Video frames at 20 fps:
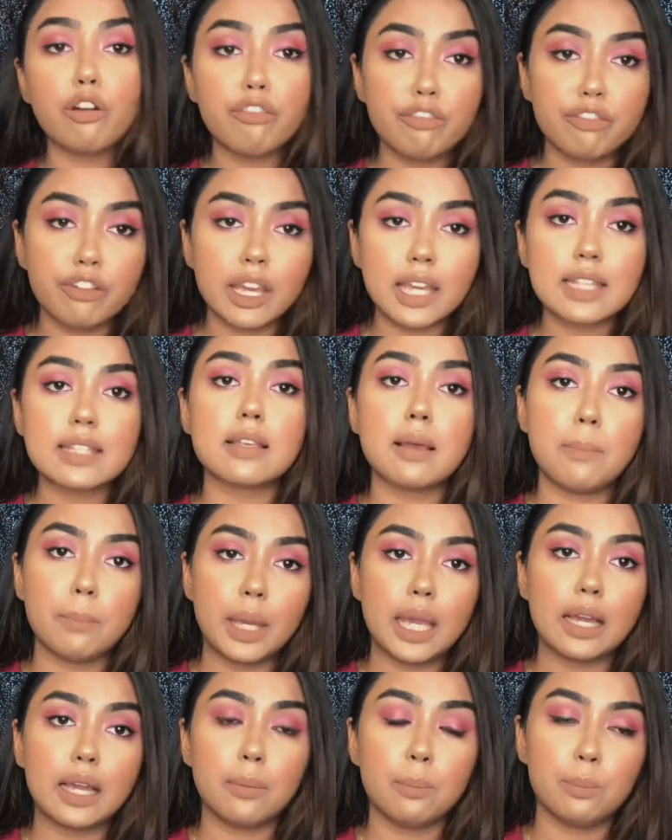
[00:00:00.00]
your face
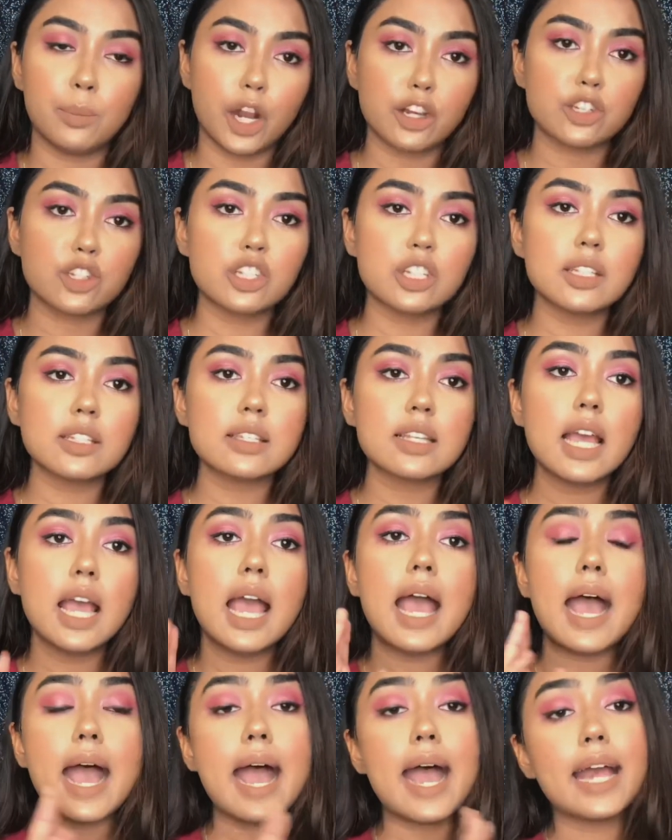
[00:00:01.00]
makeup brushes
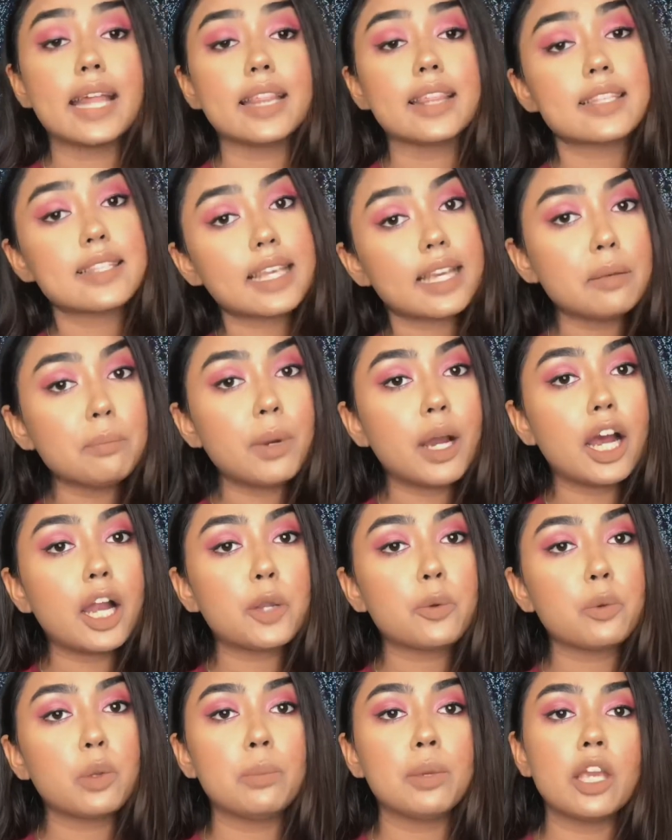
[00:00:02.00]
and the second
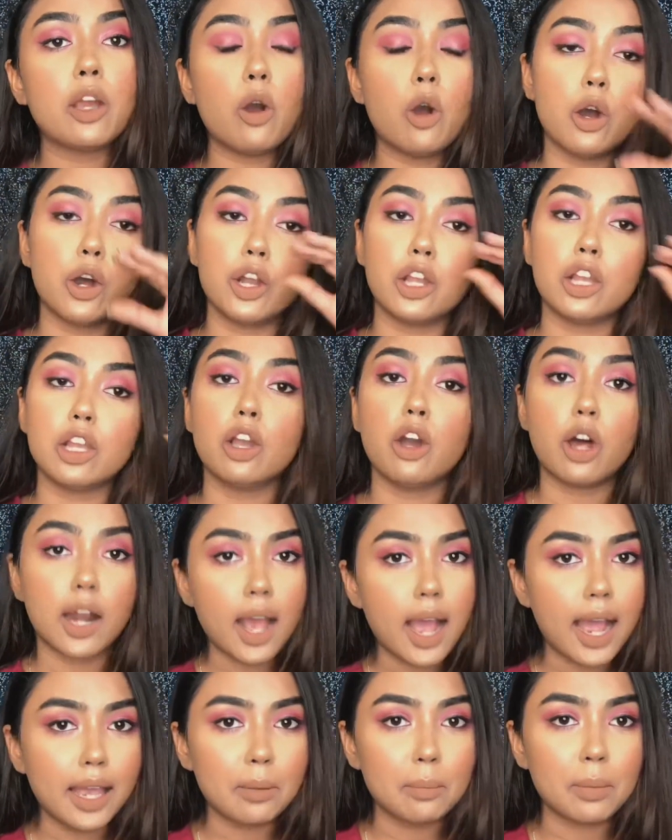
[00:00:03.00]
part will be all your
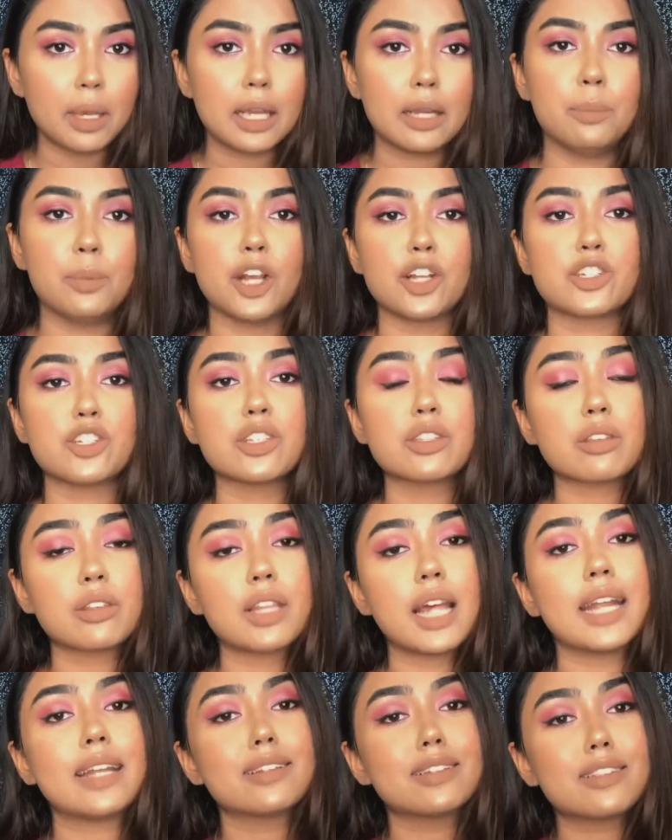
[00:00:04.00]
eye makeup brushes, so
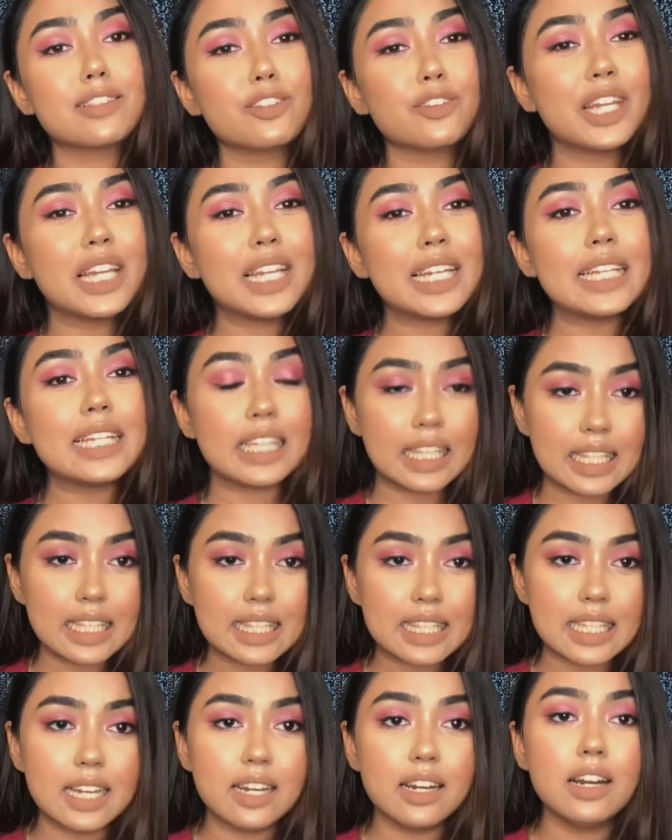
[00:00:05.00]
that it's really
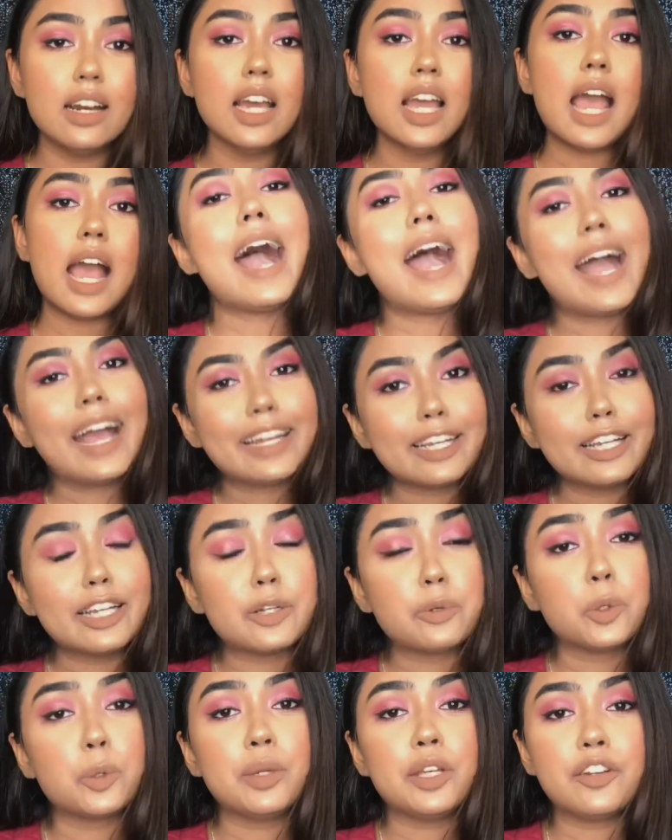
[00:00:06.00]
easier and
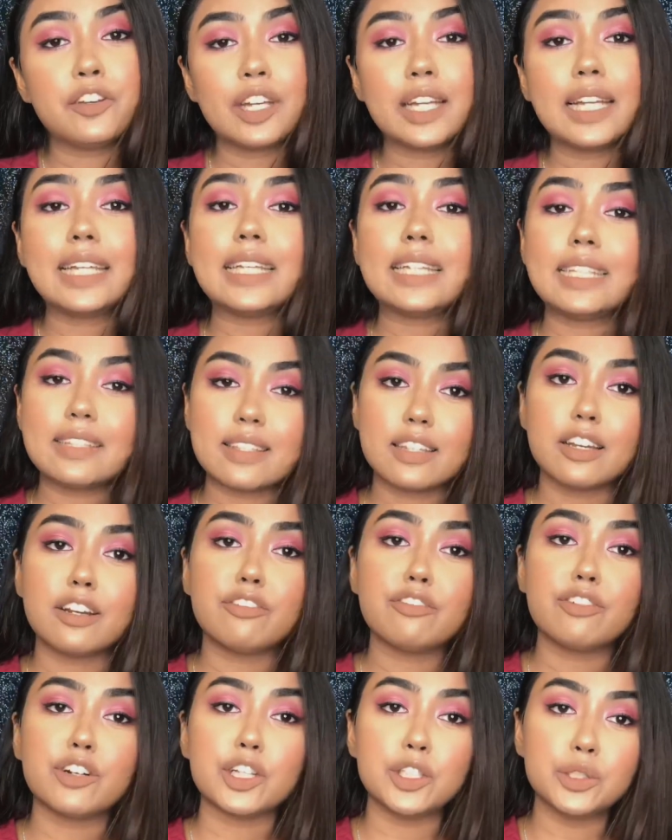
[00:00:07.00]
it would be really easier
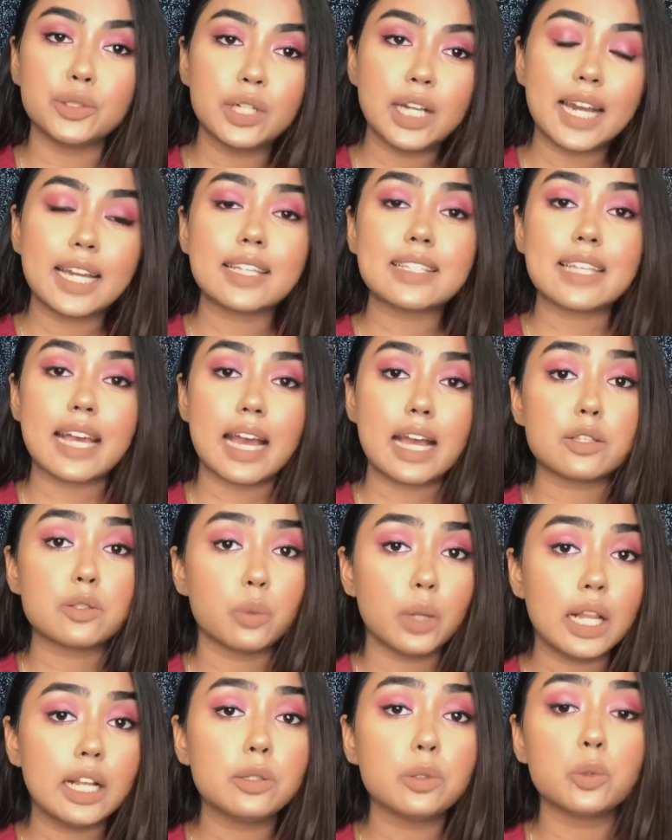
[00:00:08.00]
for you guys
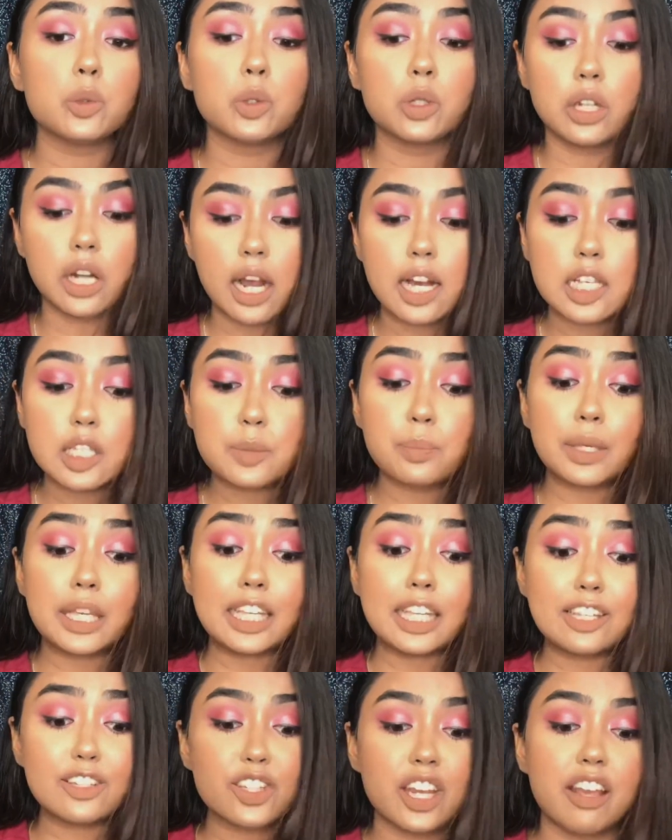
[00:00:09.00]
as well to grasp
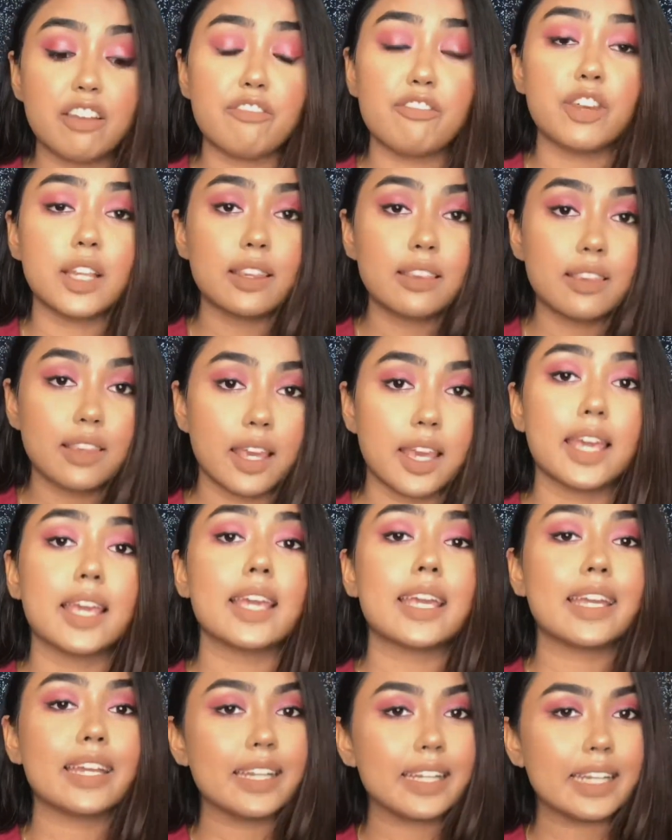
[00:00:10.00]
each and
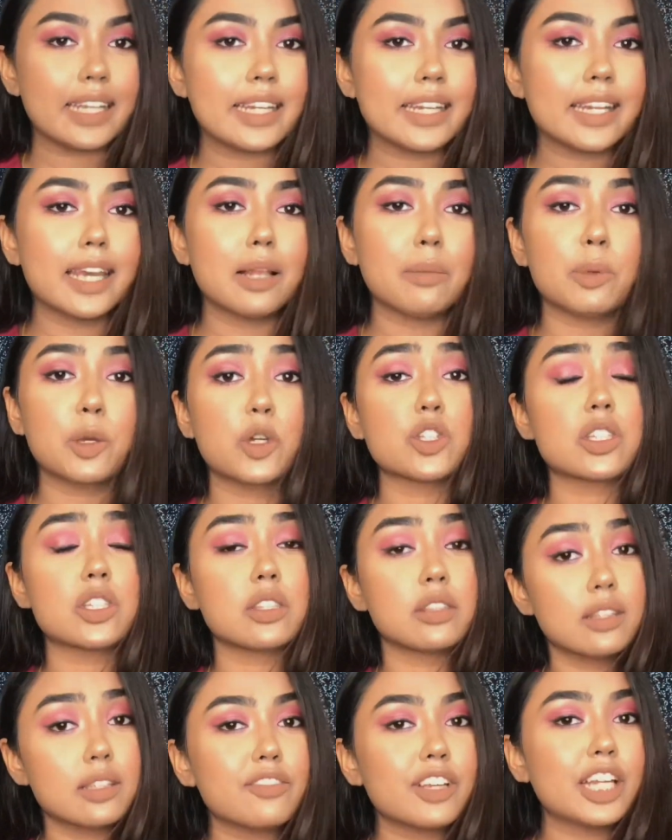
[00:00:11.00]
everything in detail,
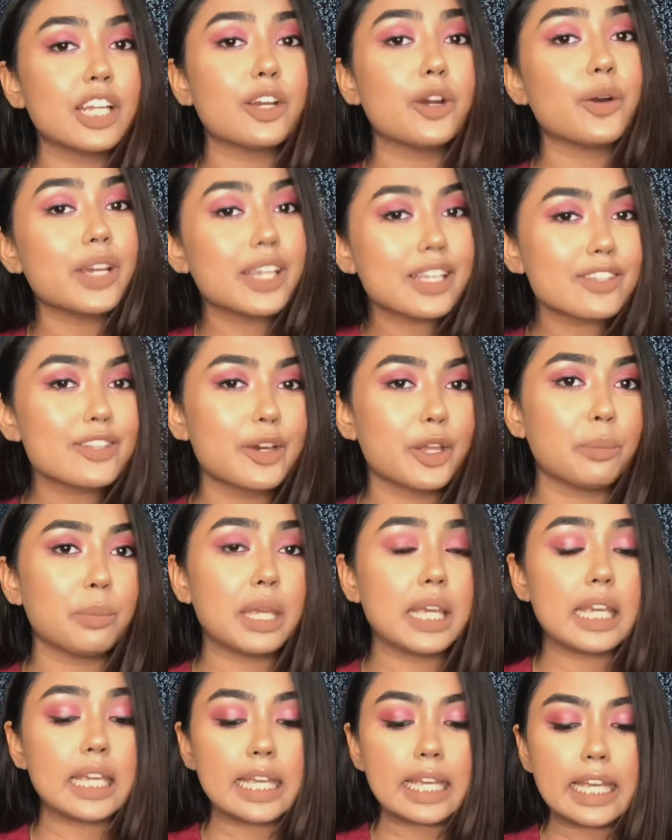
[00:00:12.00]
because this video is going to
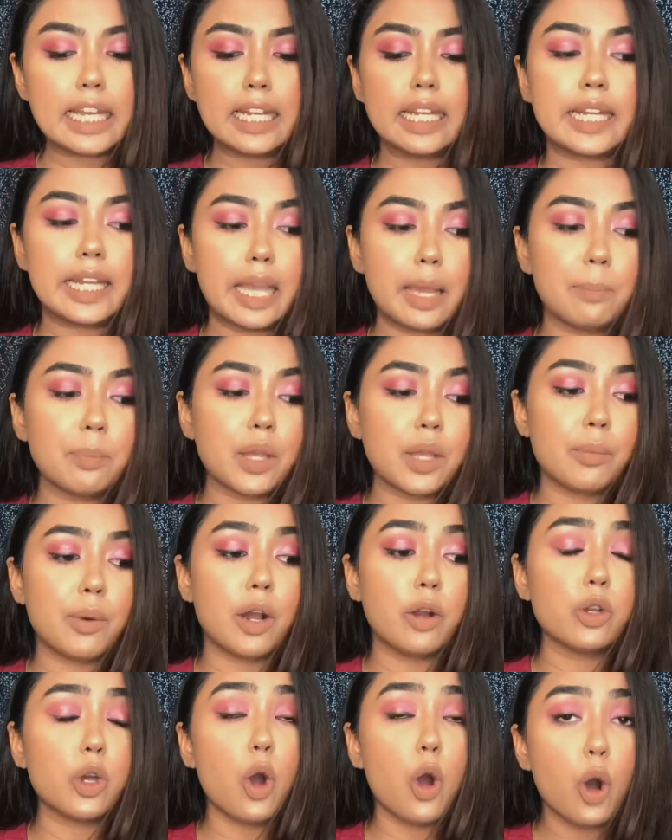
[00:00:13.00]
be in depth
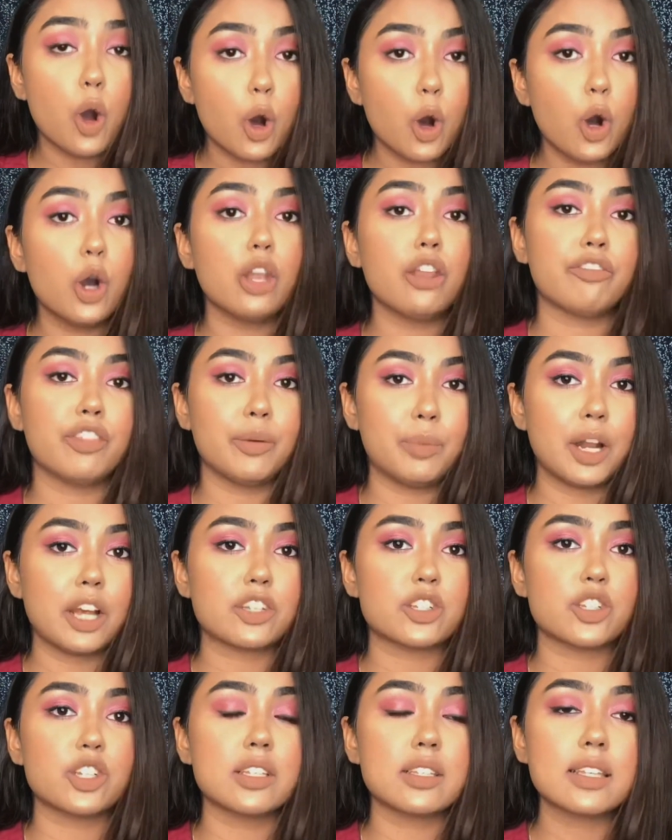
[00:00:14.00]
about all of the
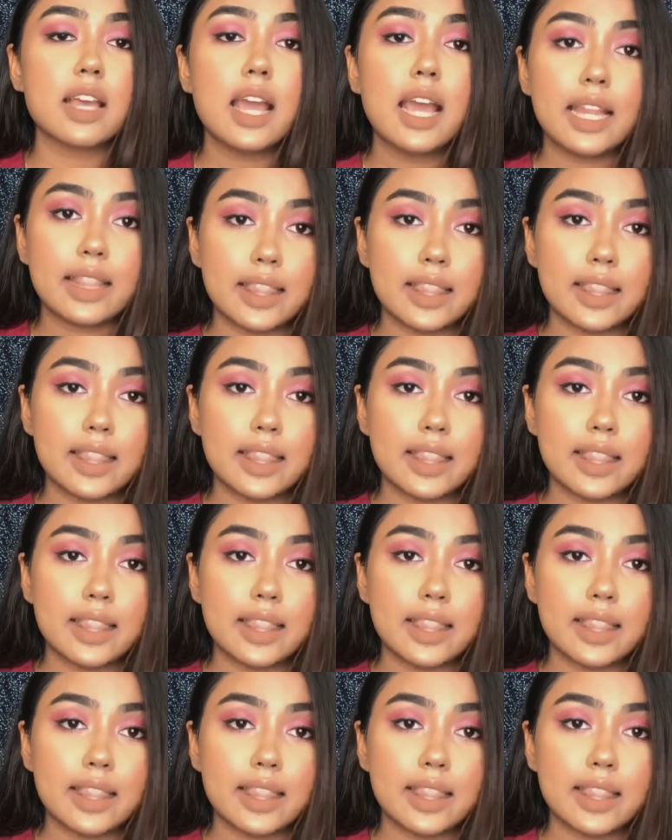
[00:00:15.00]
brushes.